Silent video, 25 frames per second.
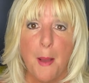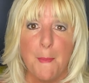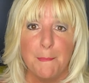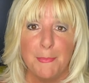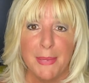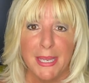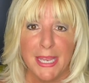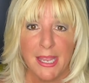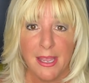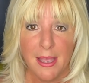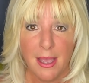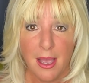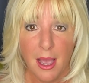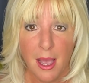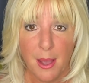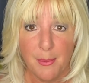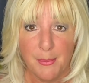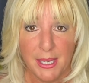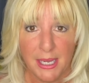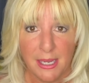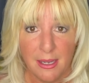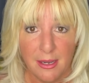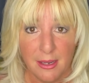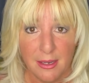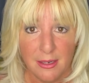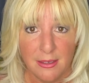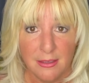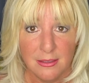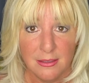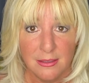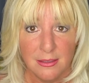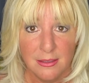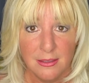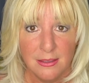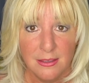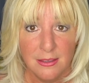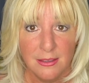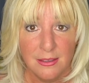becoming it.
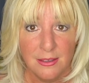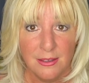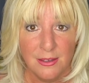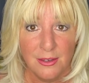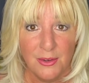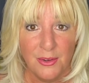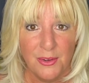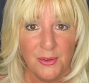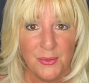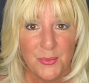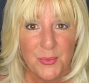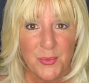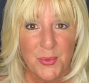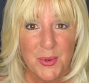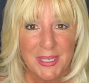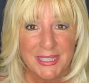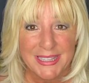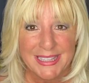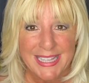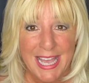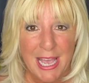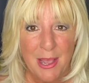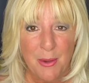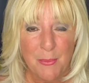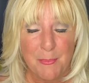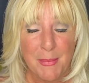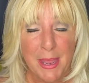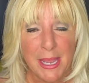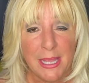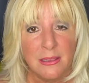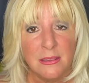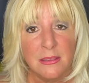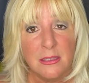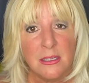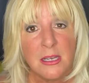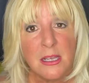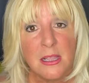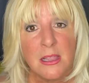What that may
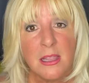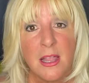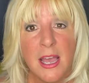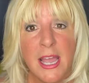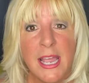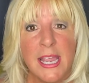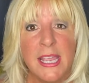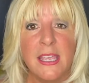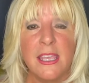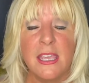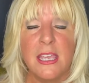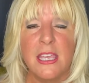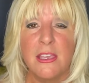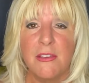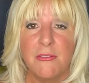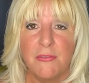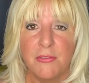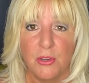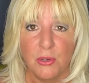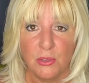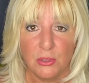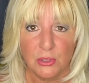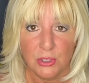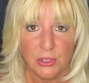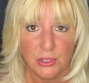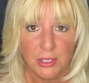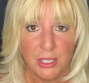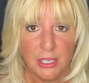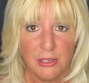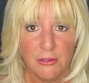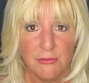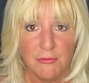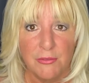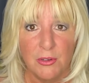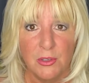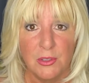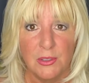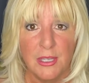look like if you're
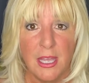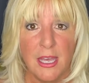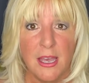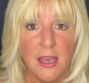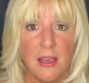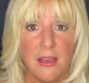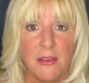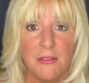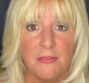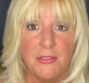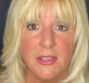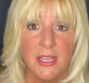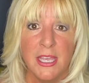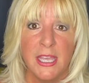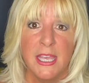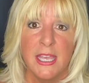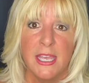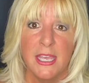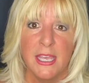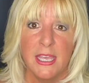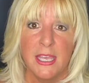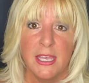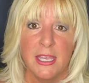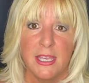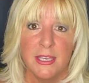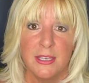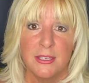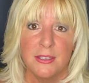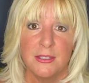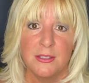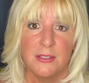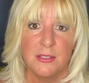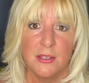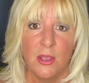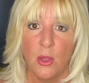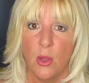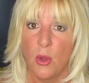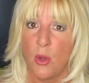looking for love
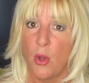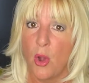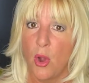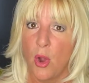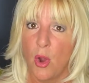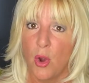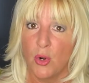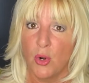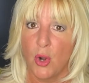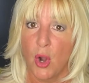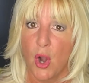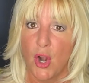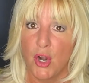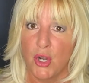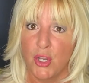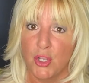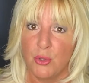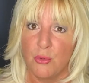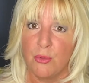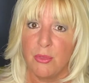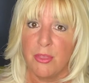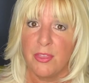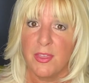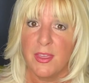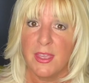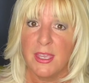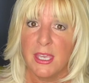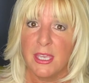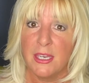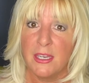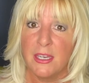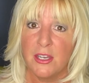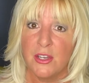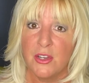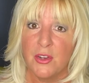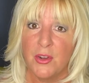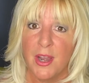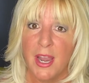is, are you thinking
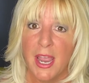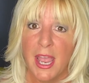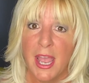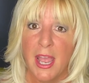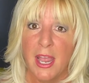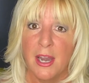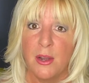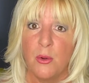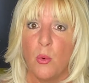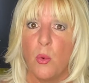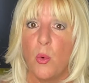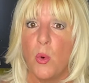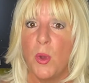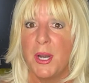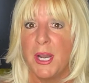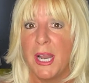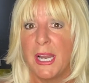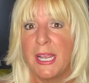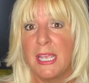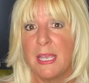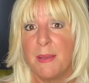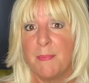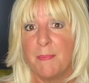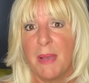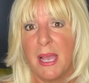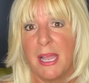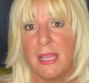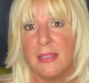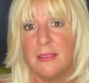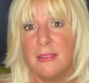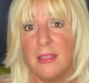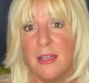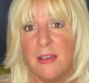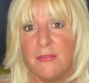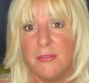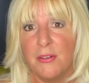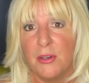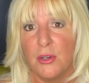in your head, when I get my
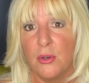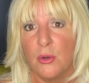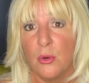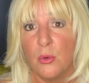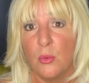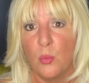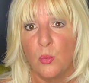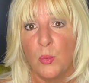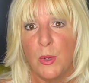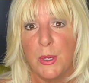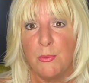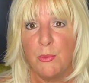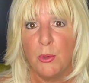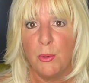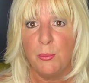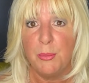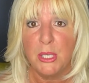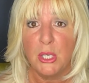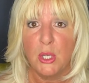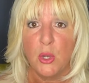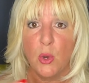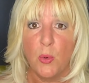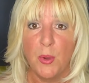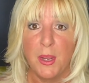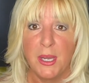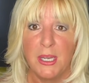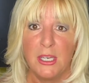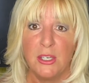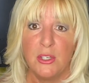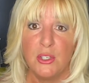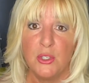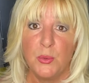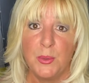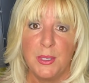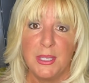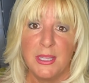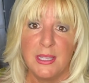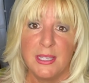lover, we will be going and
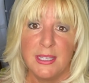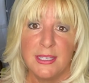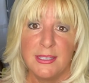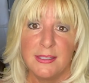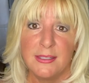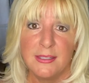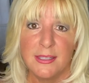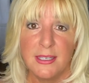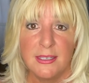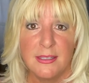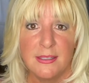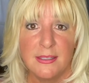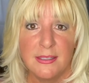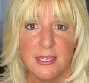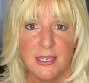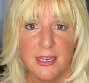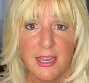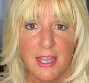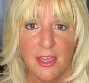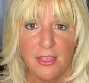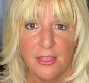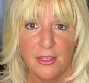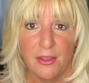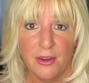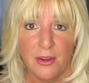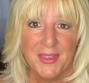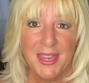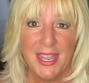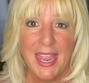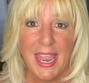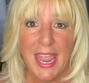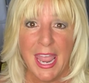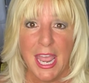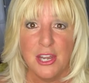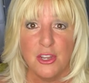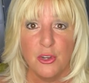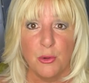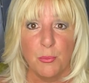doing these things together?
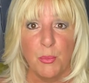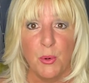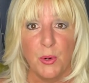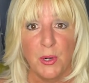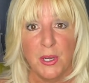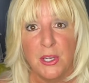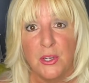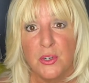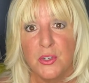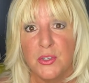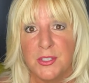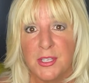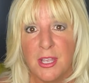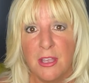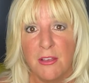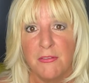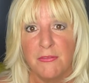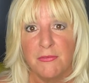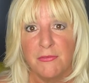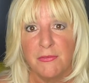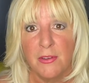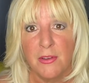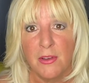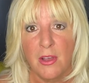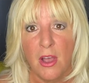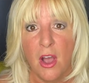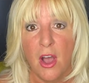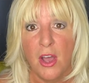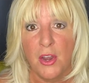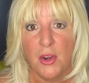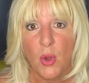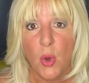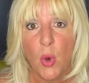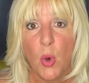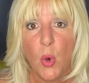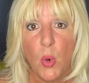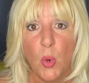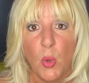And you're putting yourself
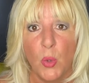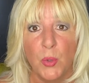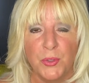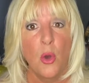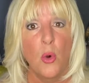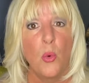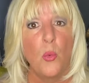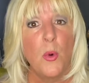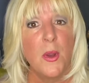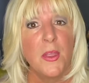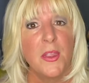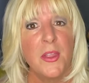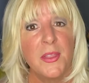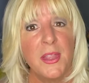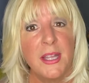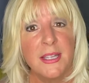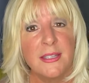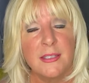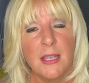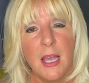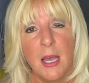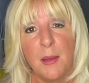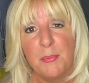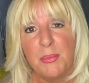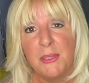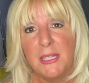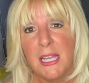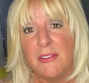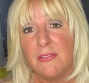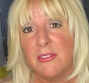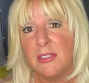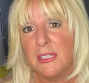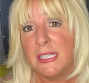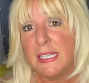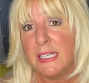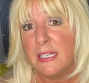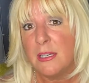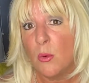on hold. Whether that's
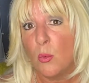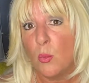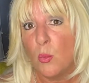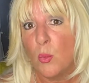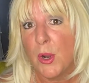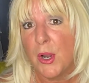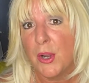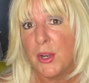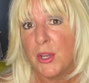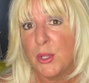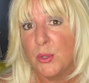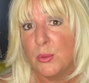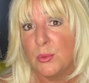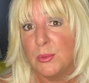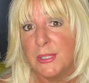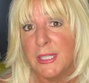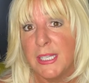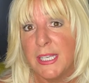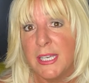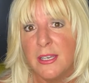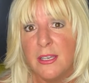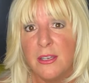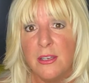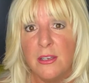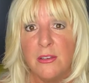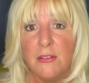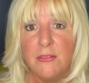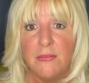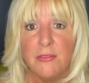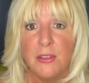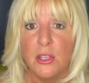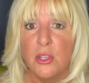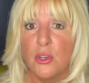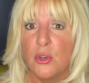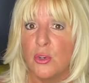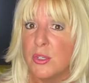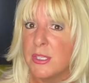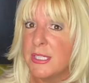up-leveling where you live,
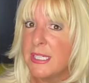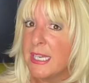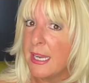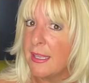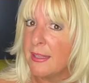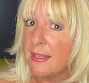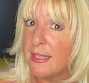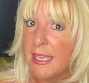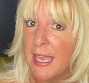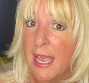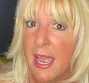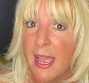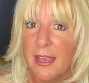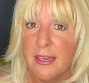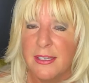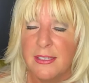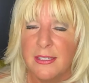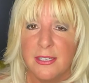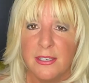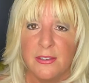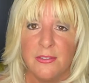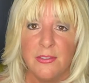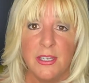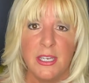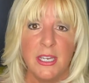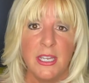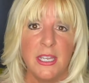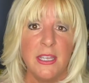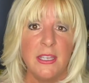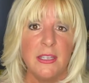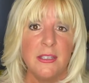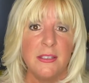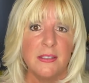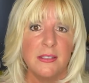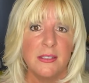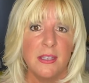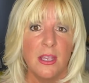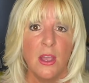your daily
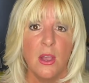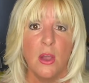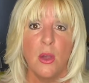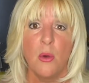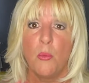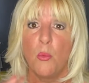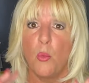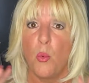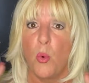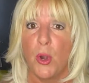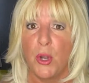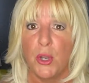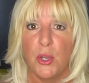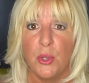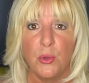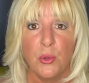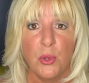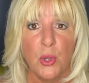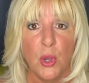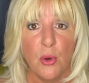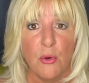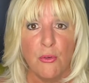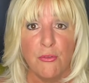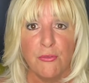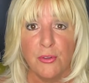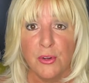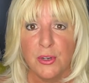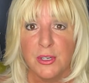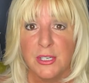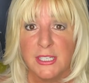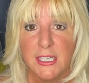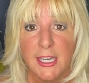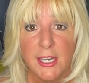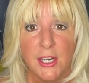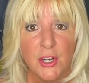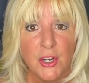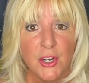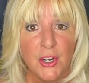activities, where you go for
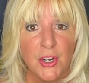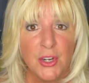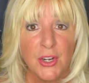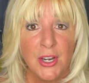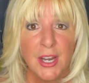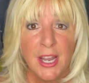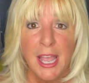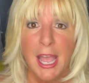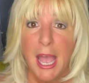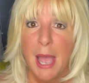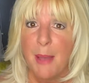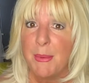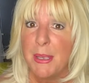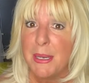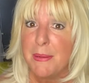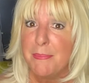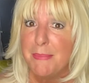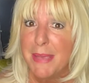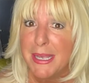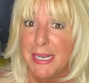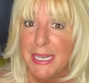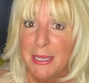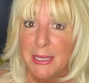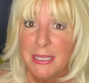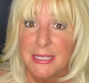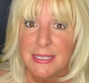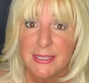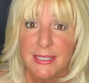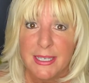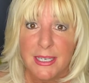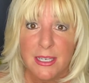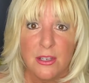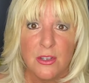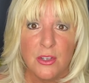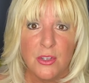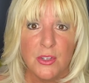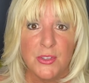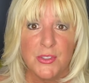dinner. I mean, many
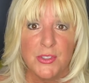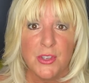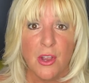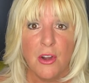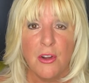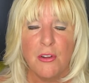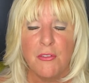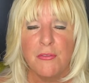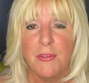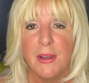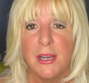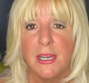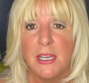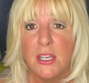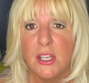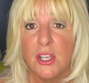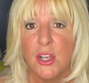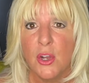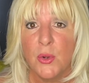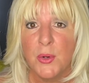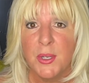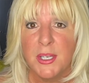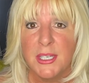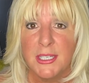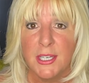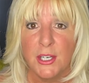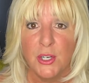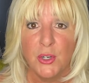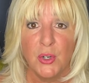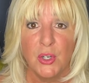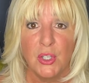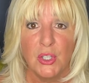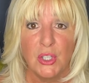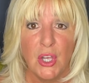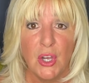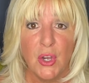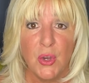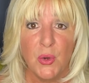singles are afraid to go to dinner
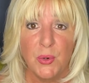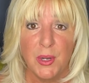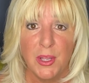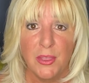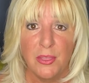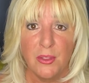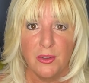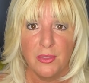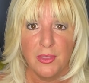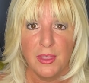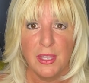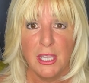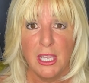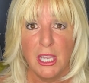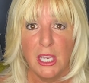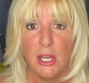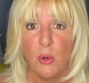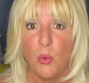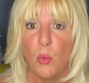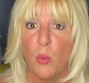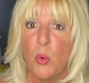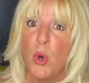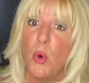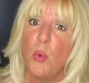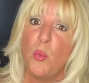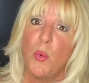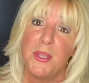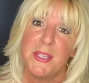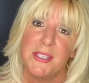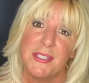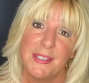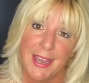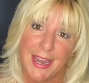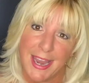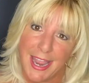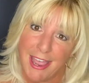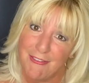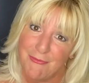alone and they're thinking, well,
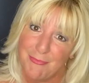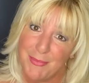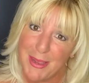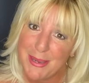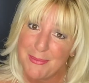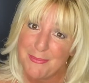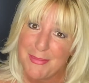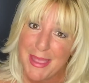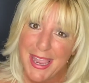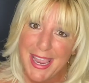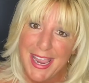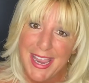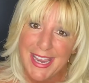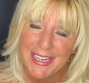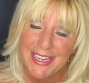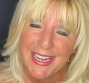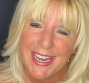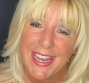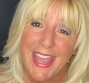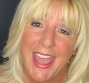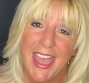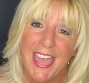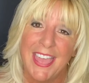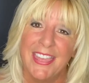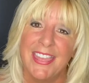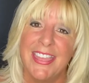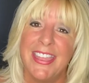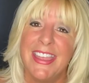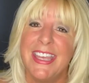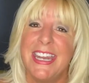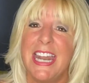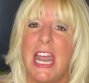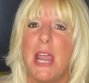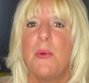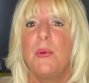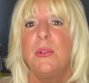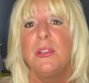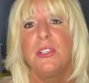once I have my mate,
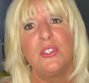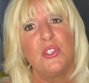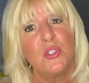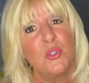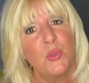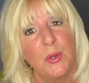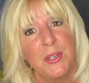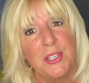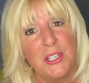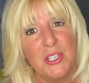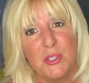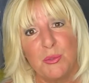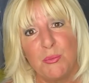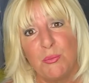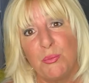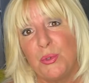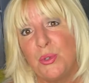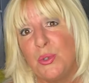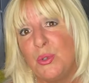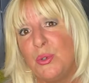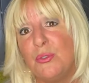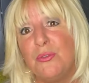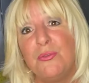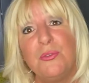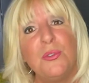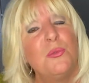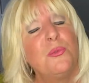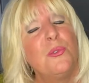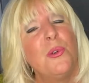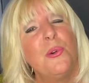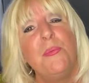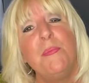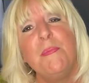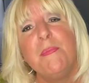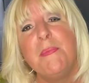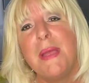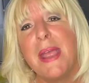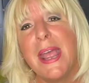then I will enjoy these beautiful
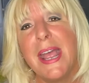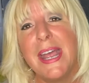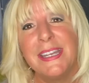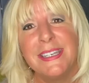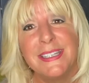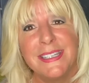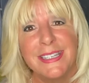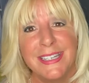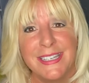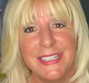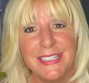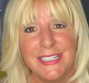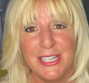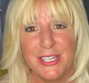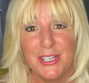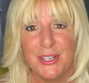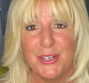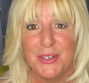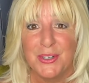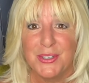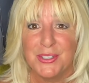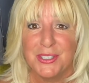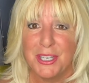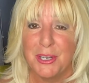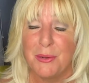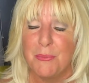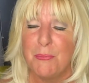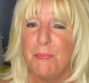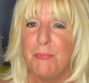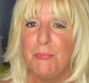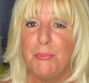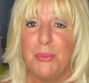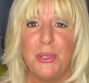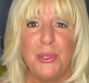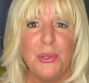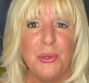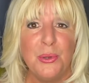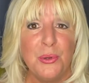romantic dinners
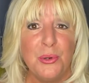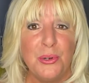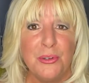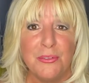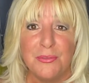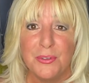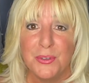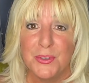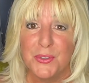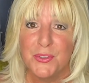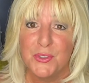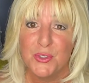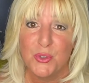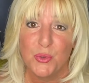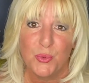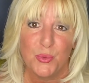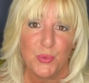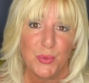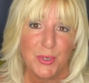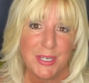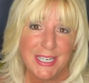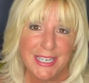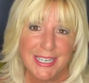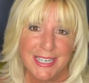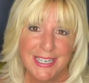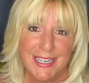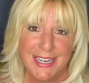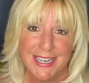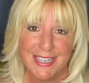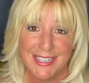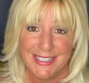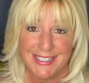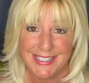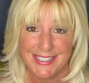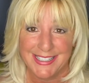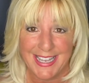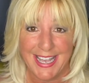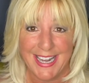and beautiful
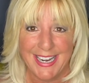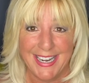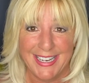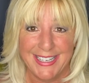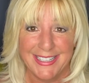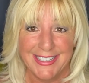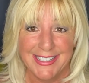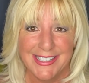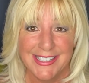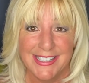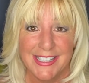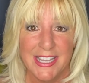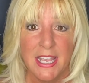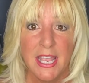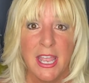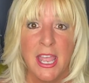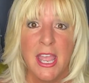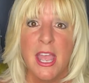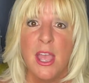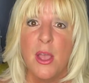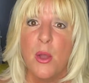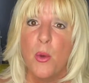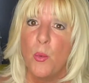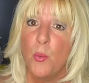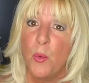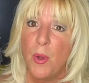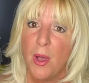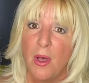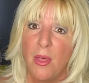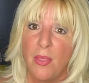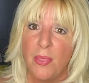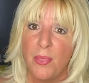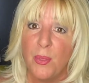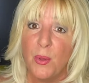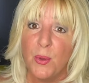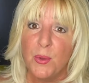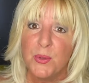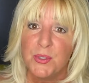serene settings.
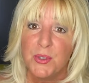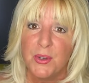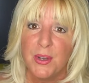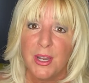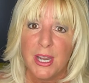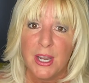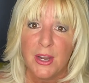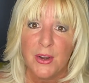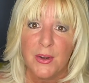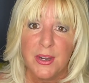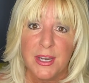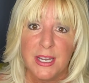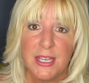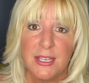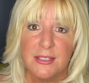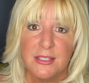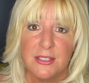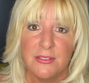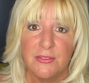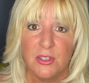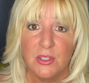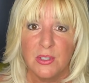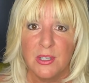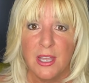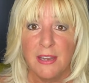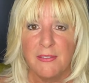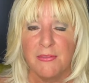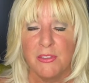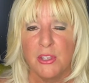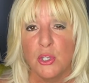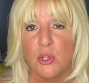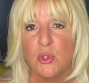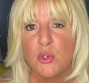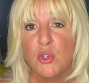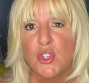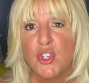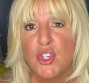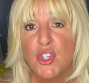Well, those are areas of your life that
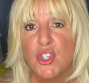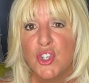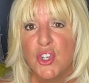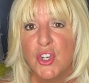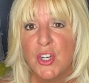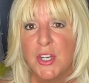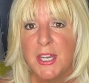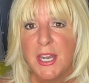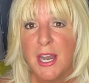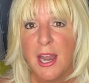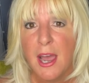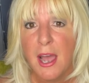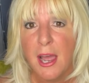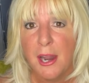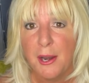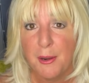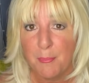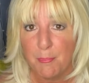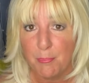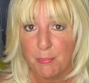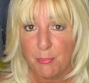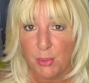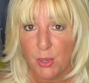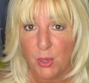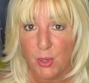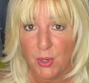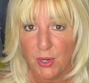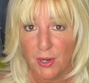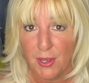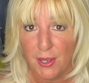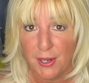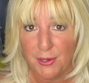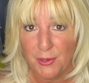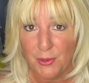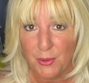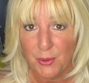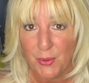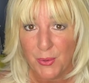you should not put
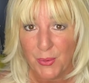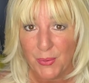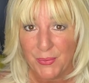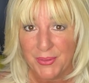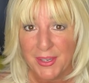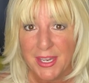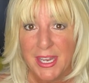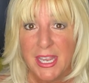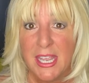on hold.